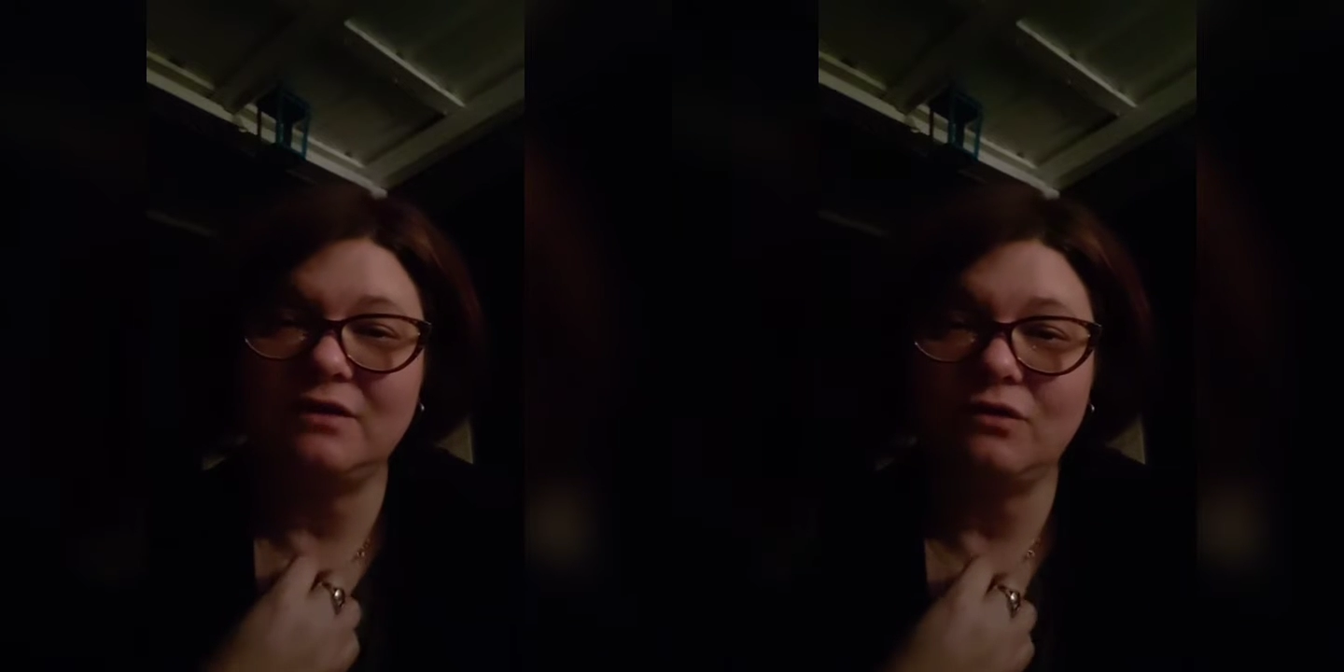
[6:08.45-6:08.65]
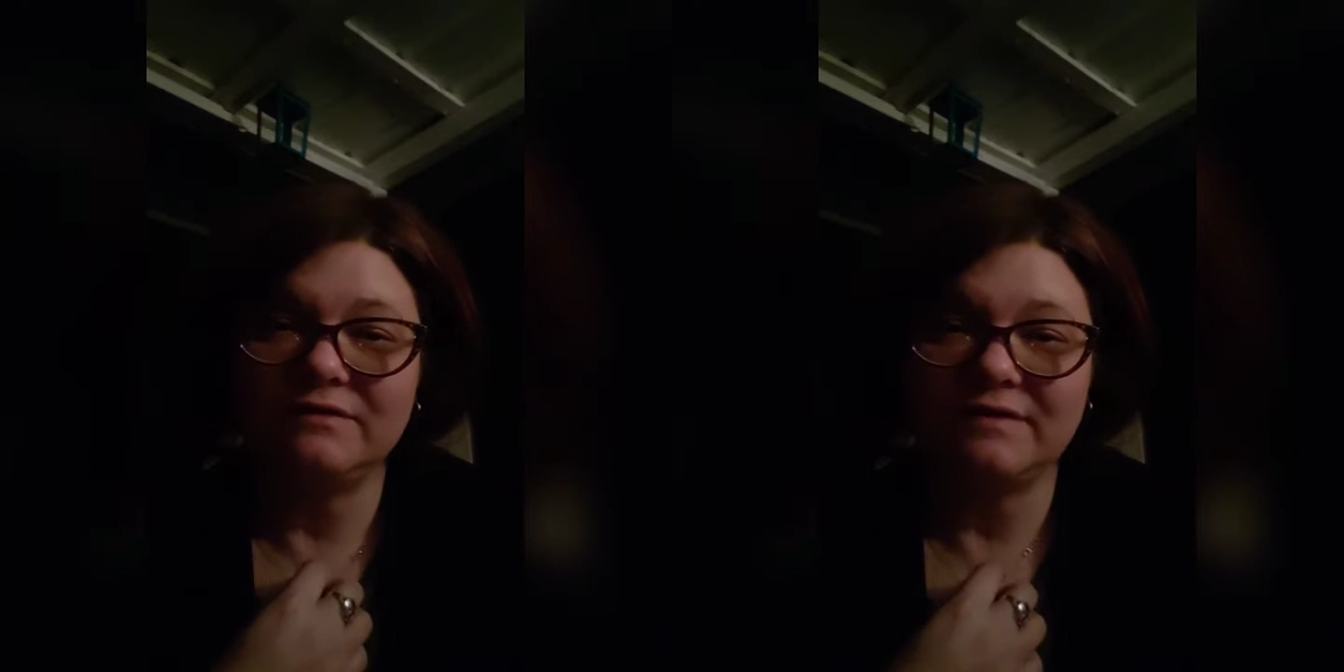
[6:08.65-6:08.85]

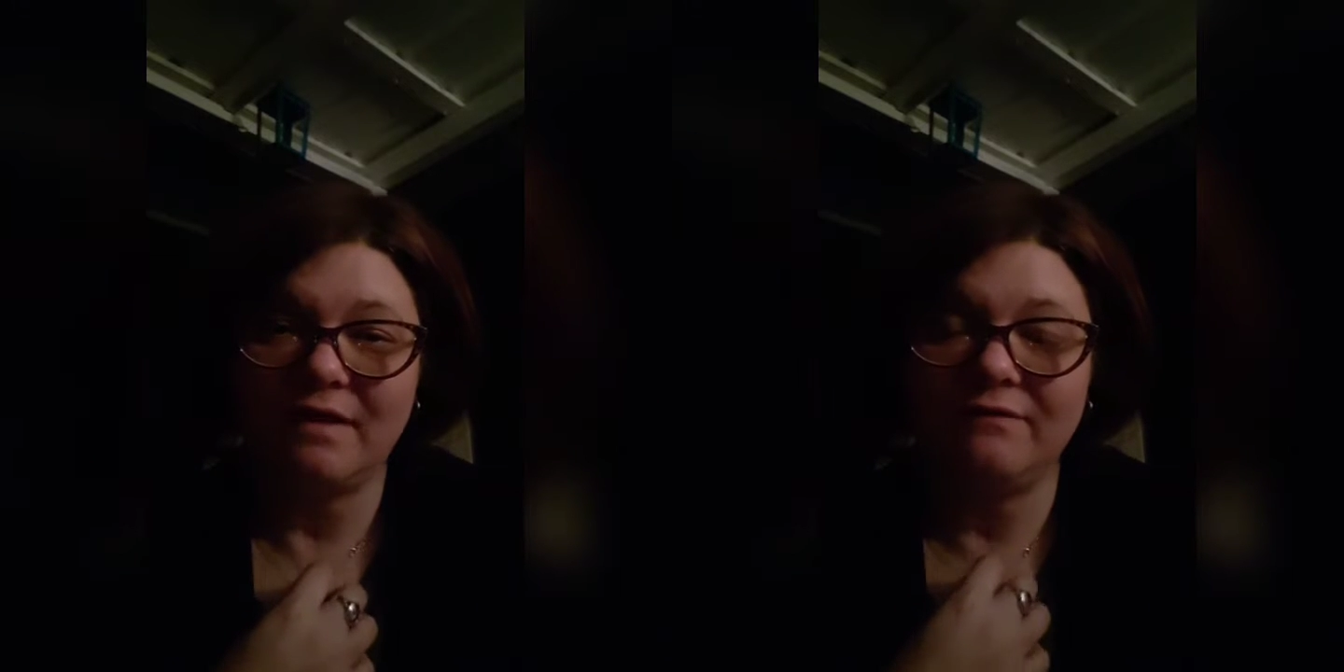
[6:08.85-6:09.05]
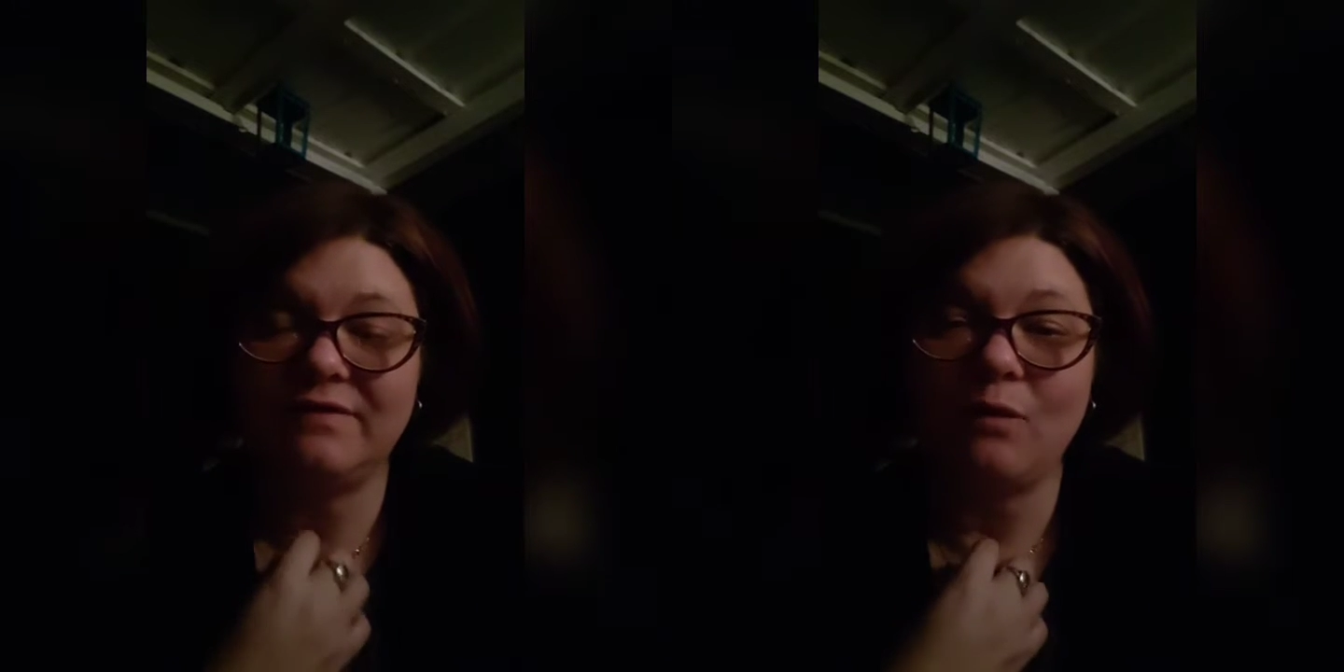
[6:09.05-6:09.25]
in
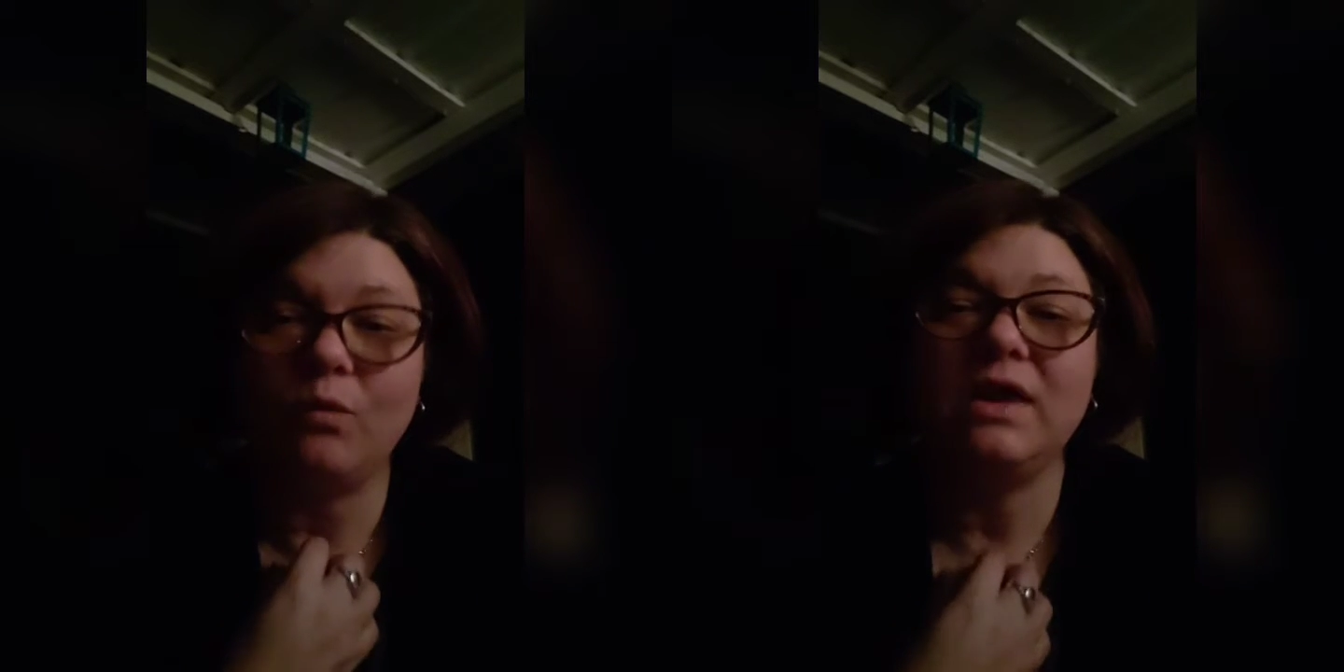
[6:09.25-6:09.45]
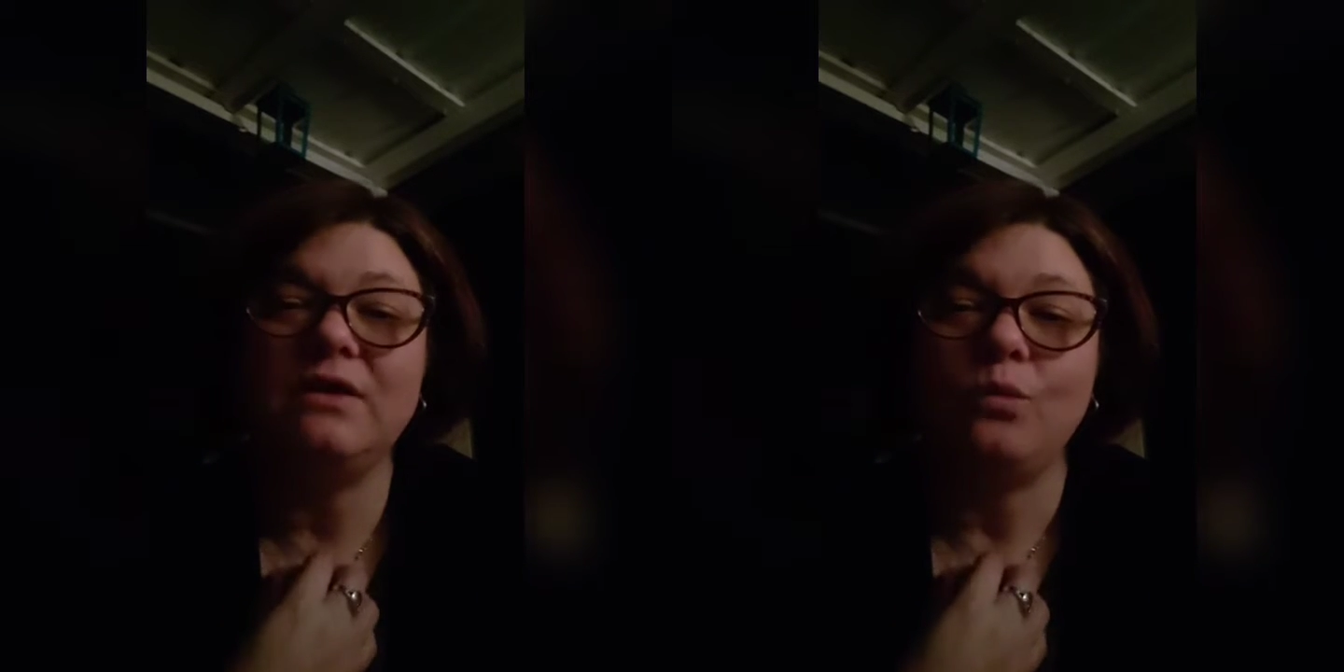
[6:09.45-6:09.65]
ourselves that
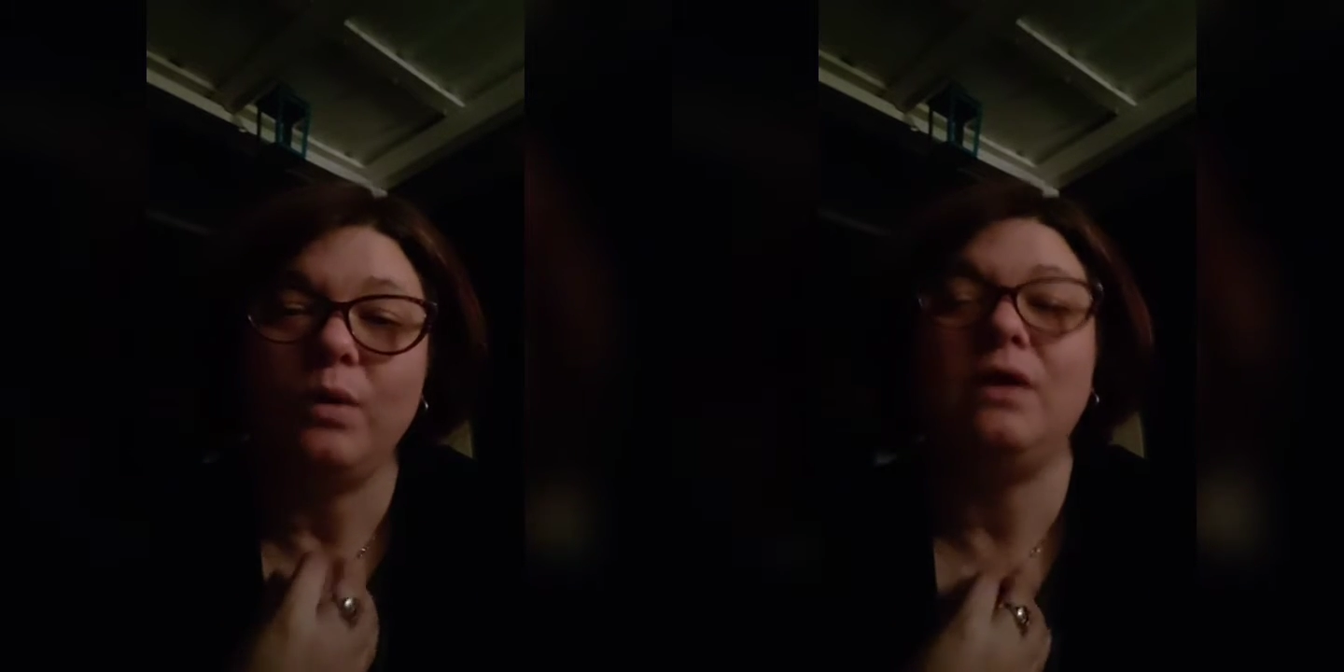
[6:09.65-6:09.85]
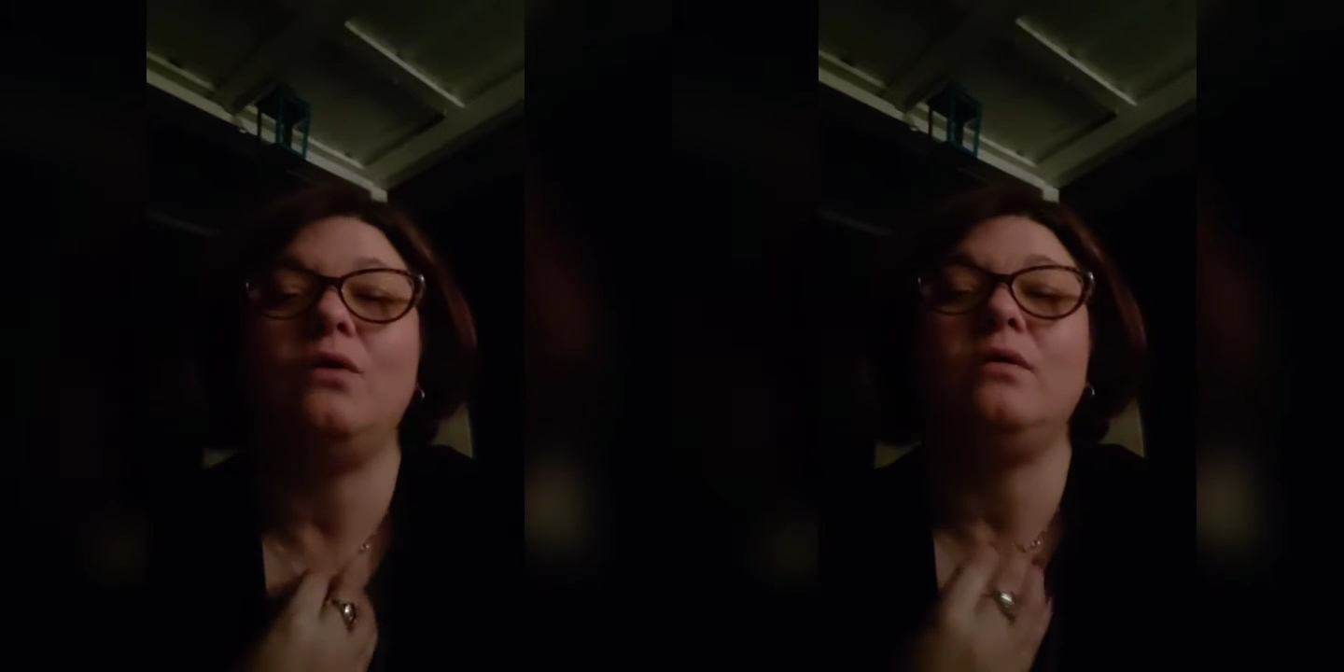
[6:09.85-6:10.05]
we
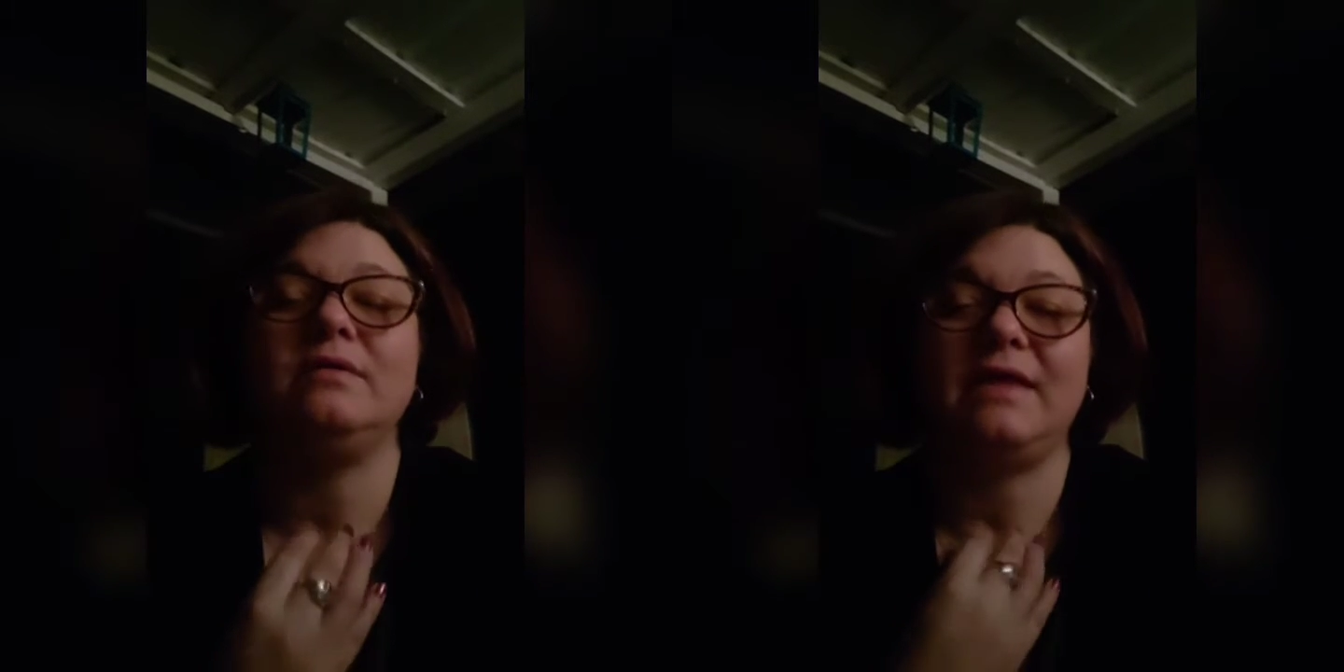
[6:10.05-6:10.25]
will